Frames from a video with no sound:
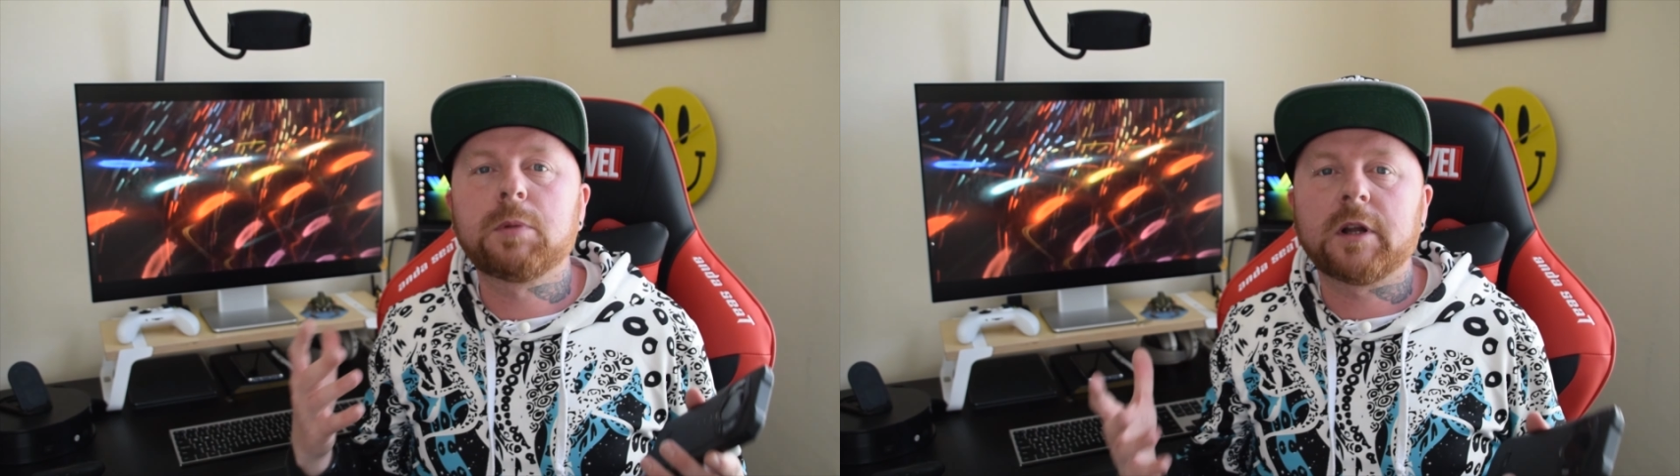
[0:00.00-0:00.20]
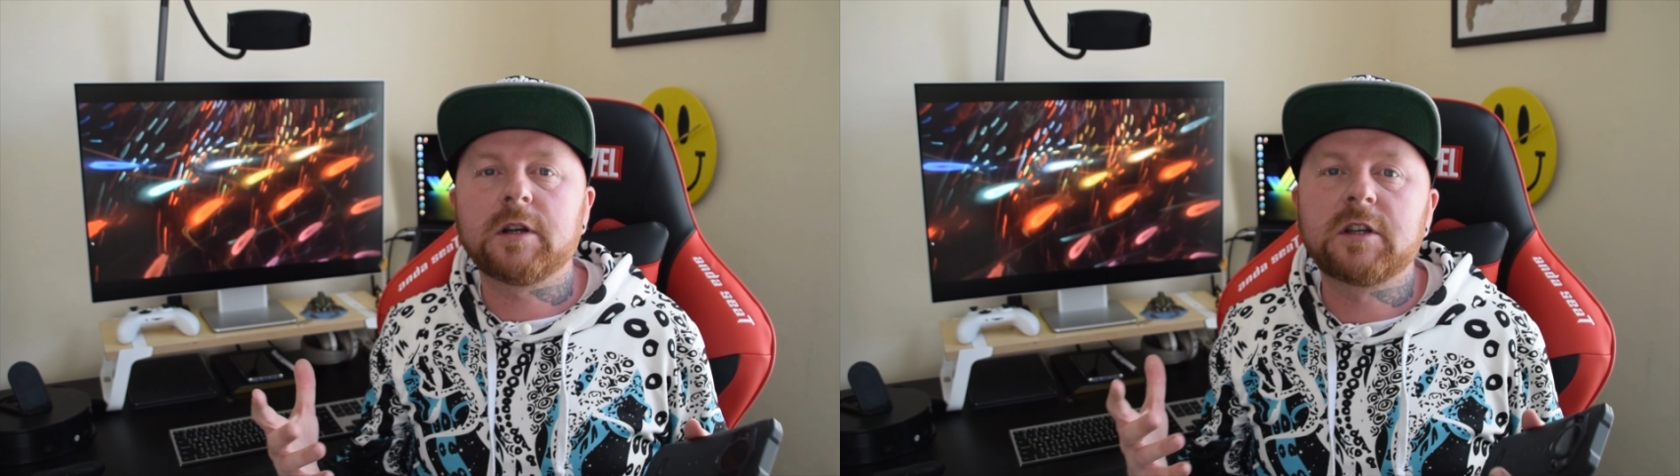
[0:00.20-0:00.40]

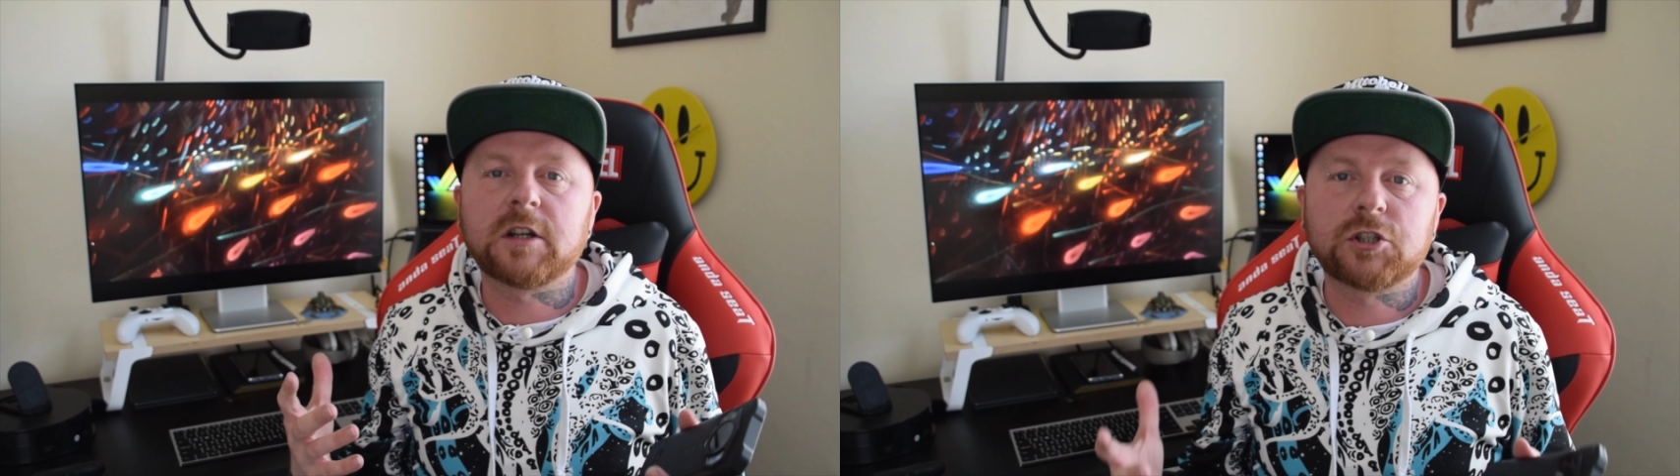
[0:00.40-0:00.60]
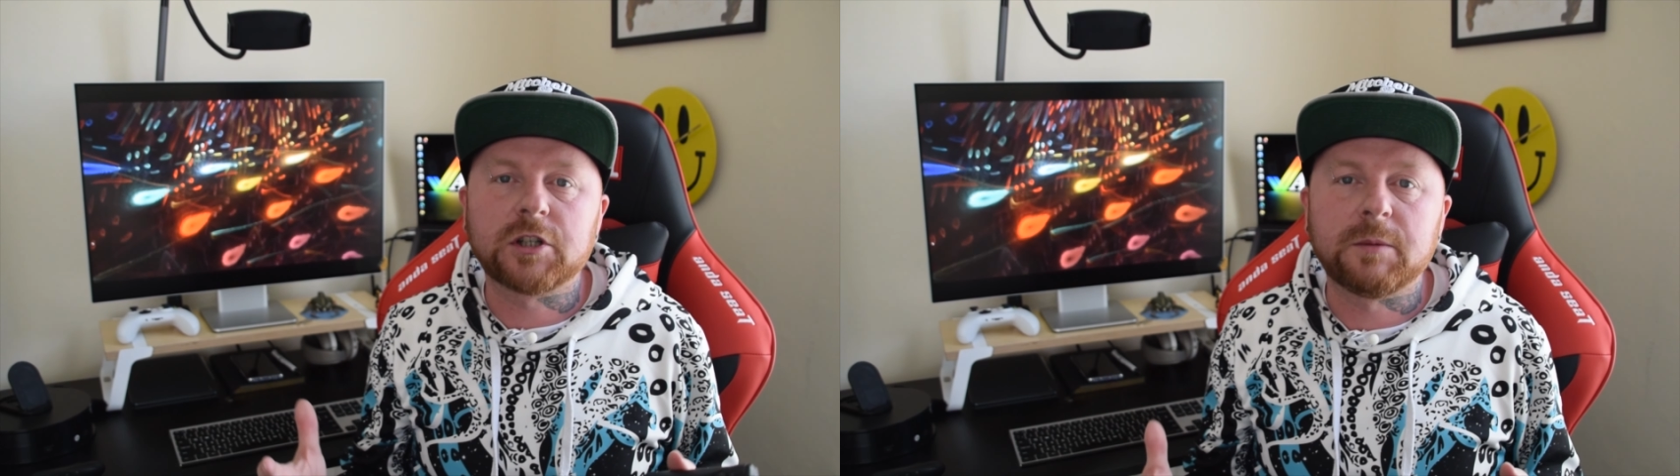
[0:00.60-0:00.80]
play
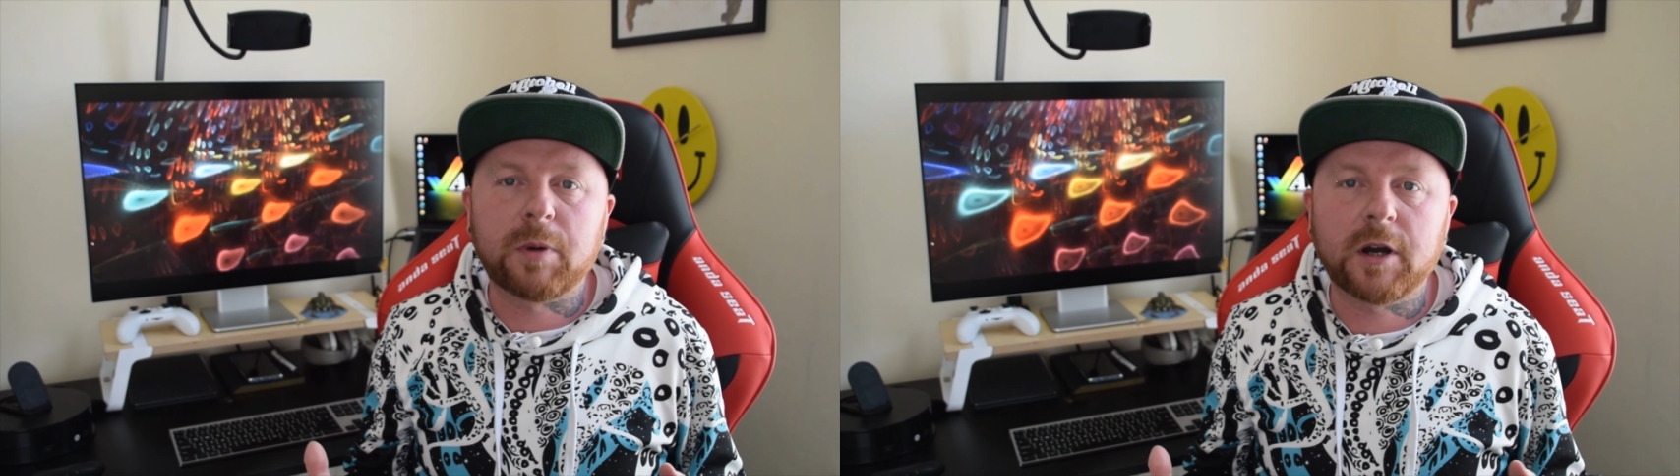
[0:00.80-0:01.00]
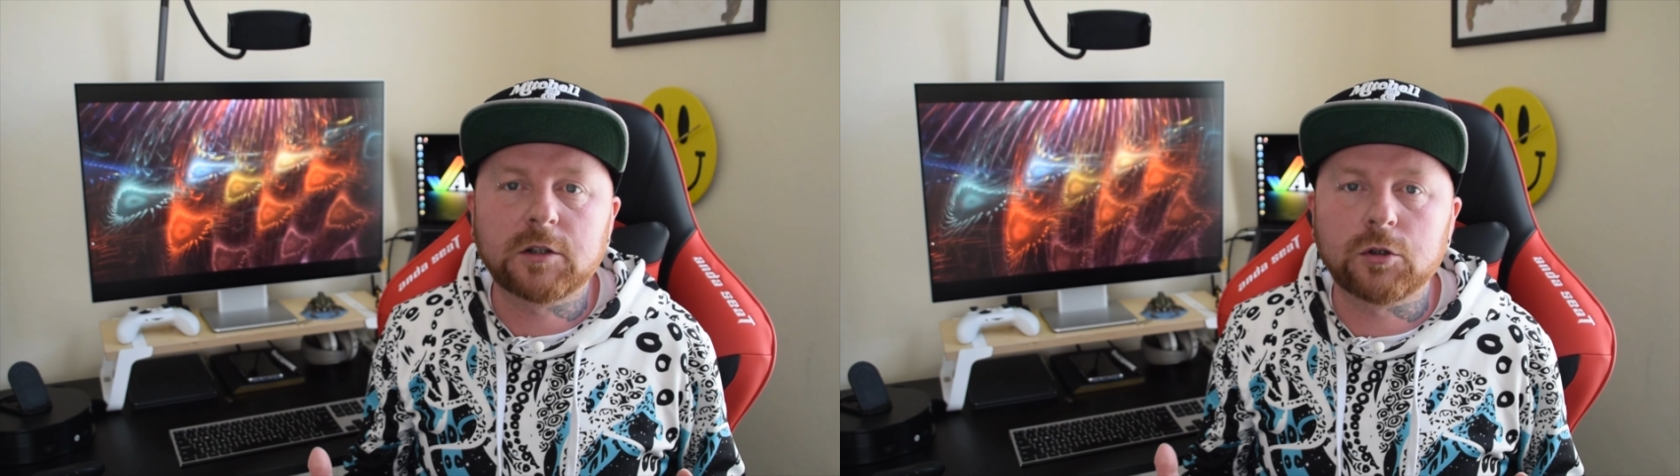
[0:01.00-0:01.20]
Genshin
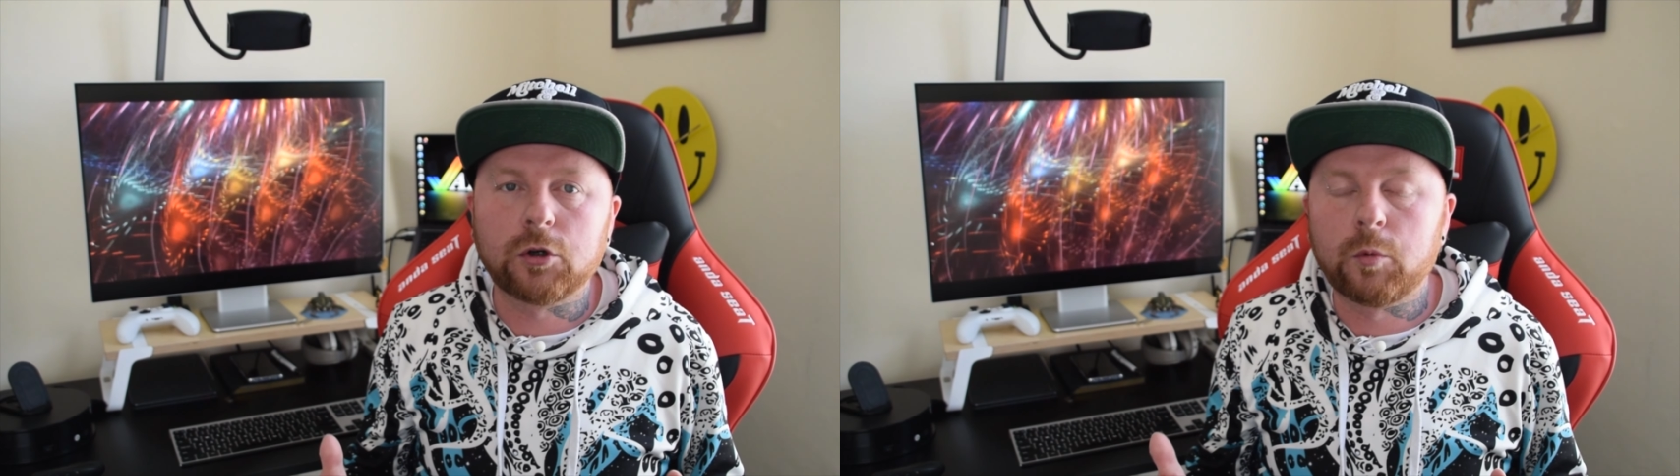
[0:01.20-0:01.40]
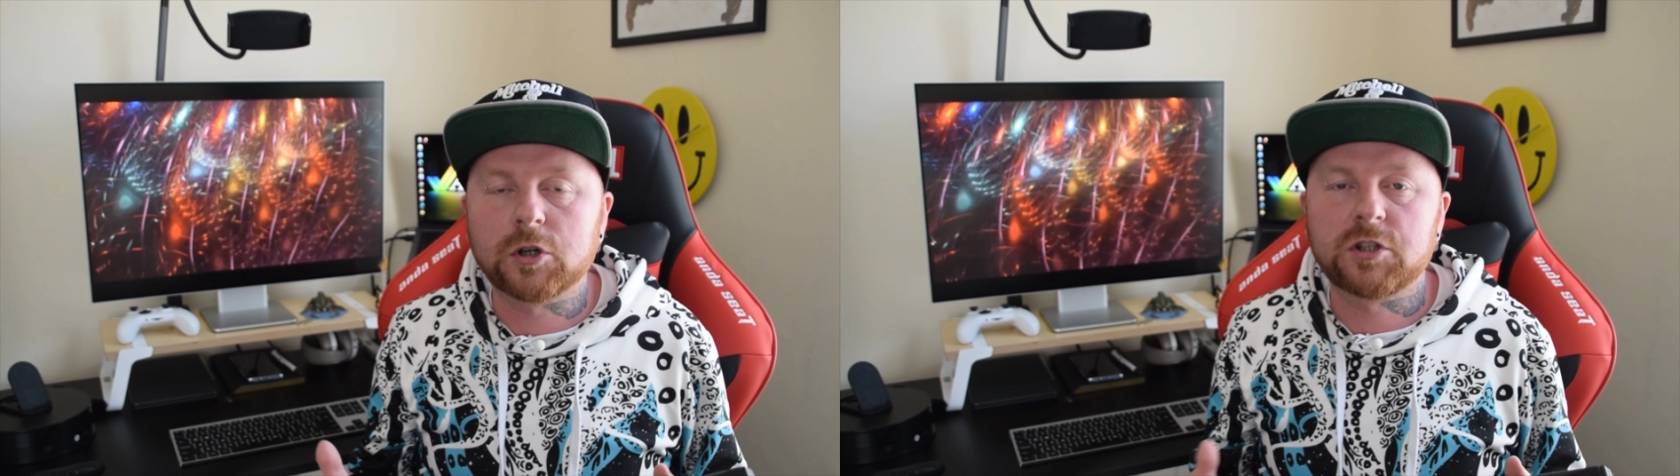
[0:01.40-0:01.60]
Impact or
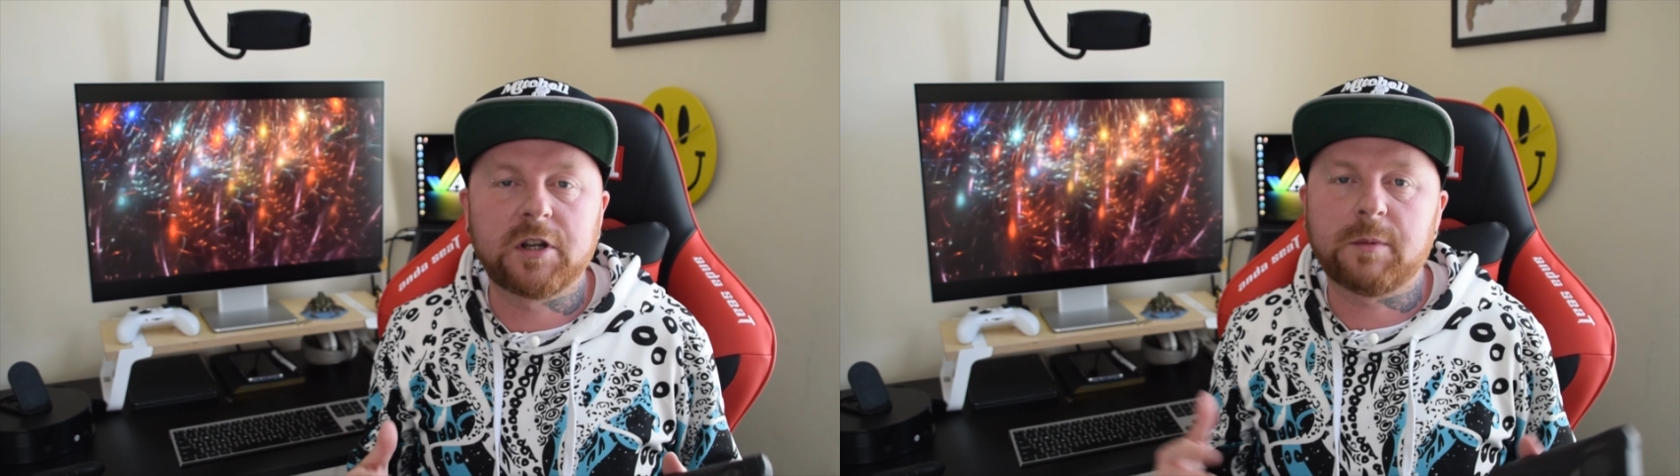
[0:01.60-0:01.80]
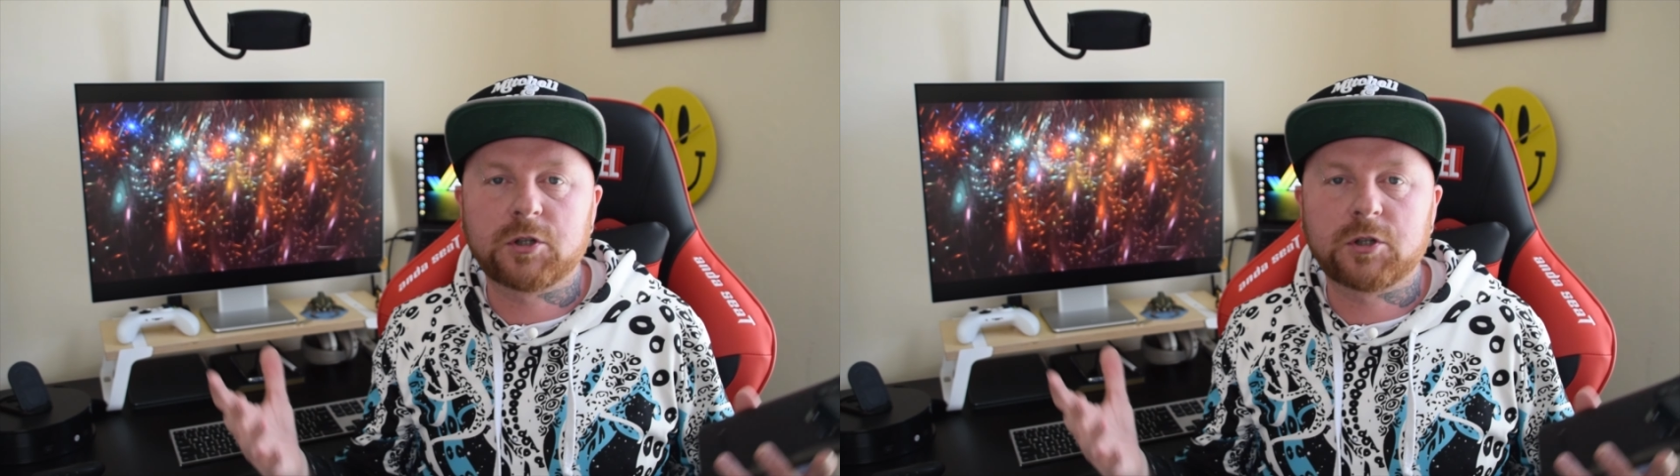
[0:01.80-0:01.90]
watch the